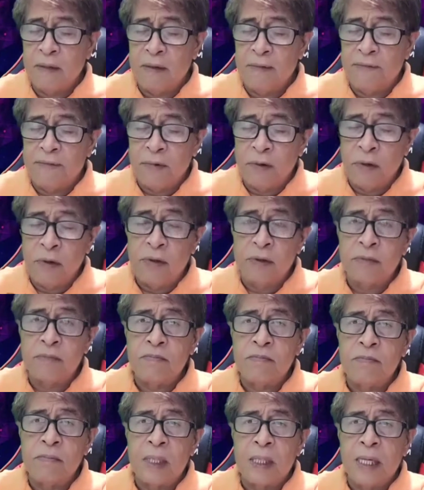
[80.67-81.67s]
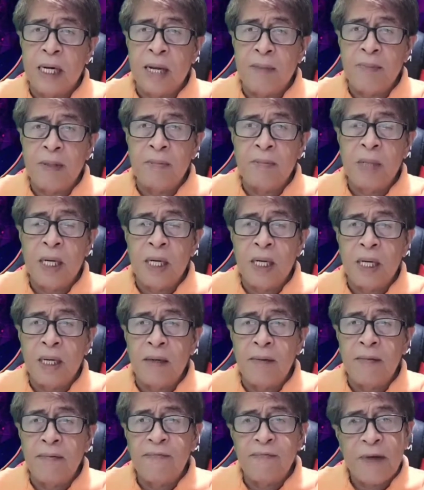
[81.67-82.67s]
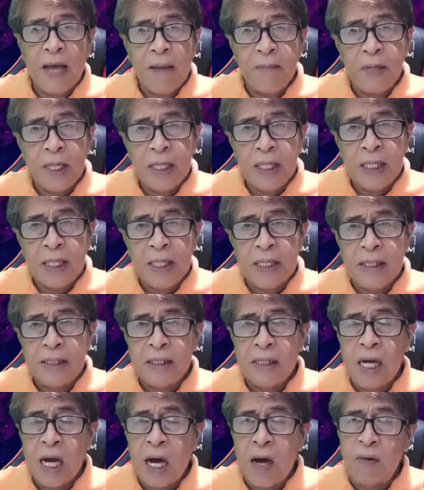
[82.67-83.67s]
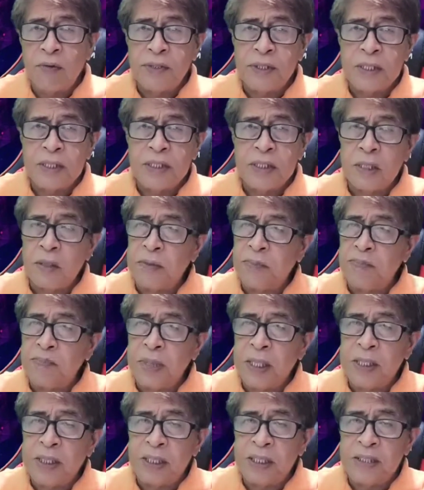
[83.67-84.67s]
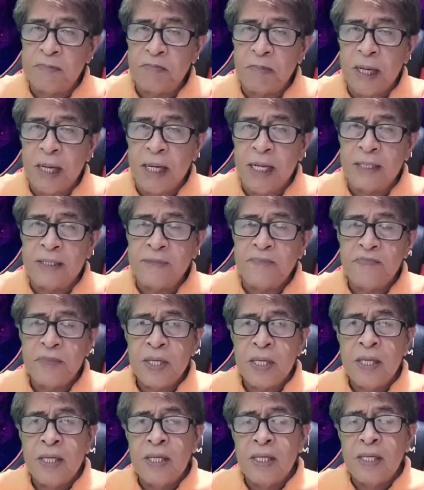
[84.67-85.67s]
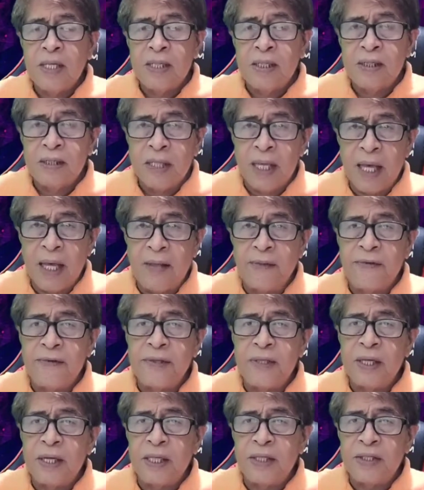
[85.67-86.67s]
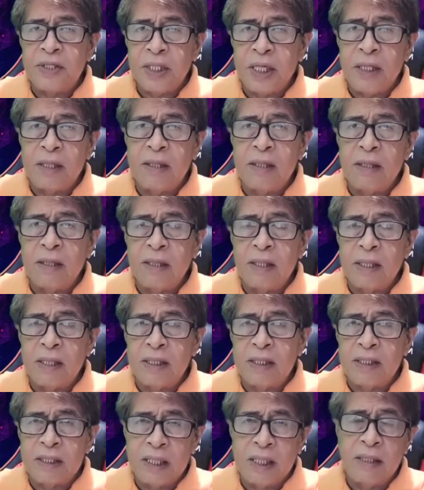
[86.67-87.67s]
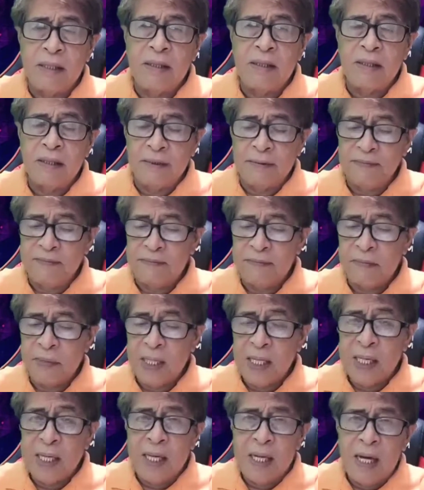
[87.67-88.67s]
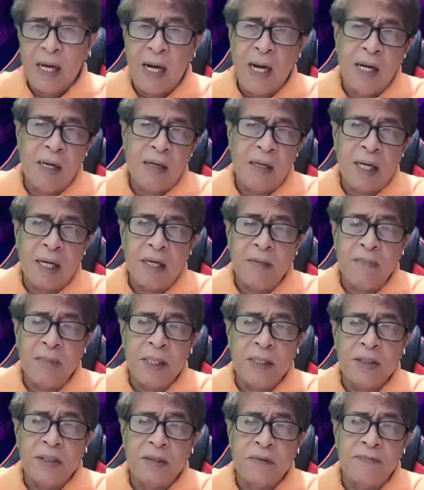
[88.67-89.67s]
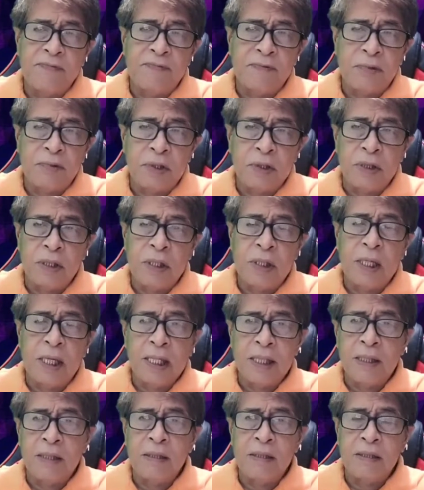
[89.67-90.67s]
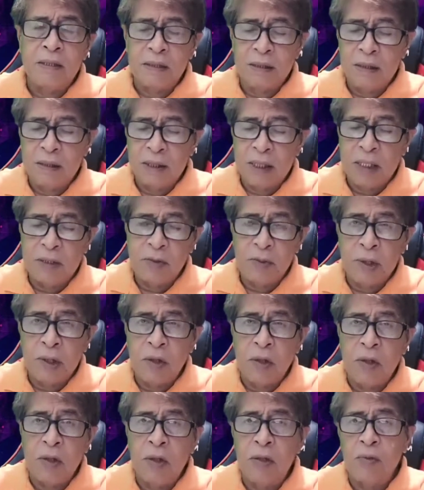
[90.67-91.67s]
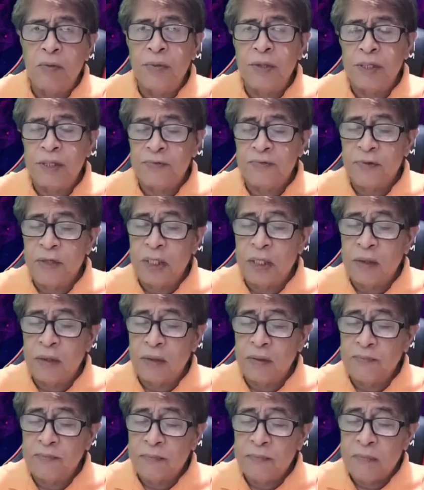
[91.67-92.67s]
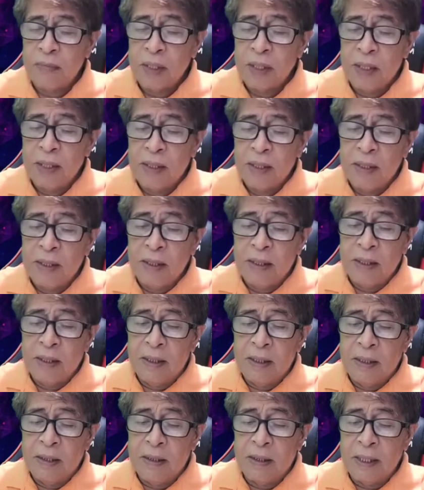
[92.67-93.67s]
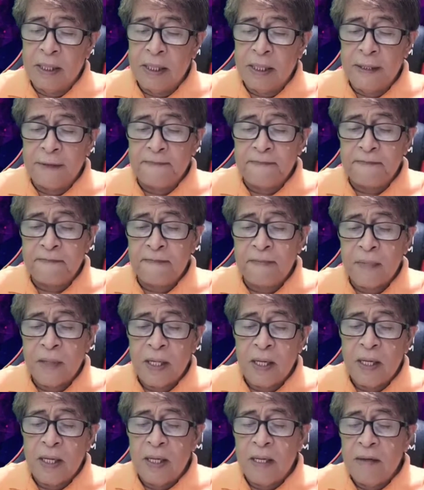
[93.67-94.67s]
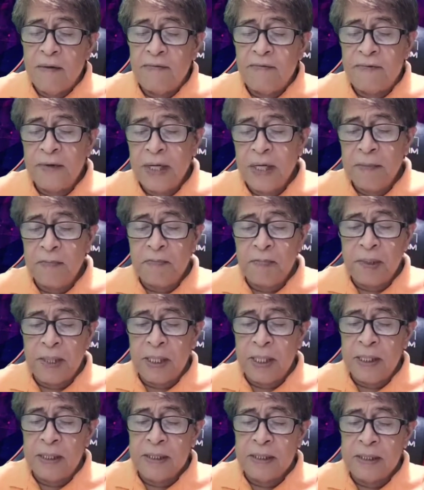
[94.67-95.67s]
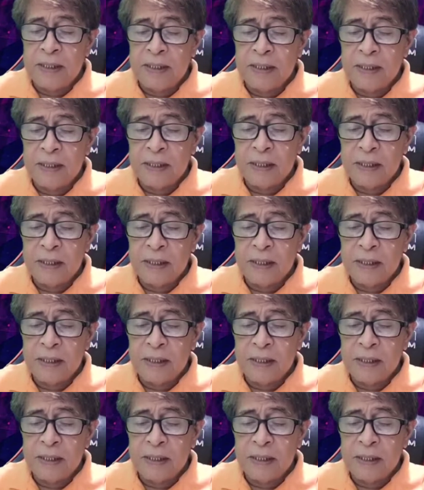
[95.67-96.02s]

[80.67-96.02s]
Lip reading: of course, marami mga families, houses, they're being displaced, deaths, etc. I'll gonna mention further later as we go along with this video. Okay, Philippines